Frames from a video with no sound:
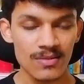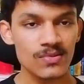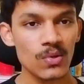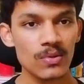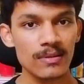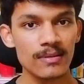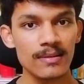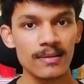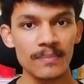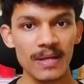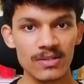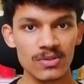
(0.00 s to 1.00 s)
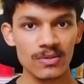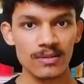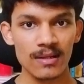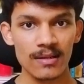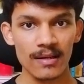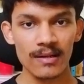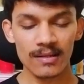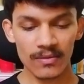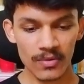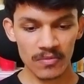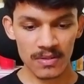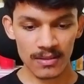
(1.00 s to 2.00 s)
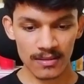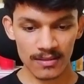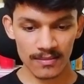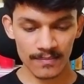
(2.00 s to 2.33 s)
So make sure that interviewer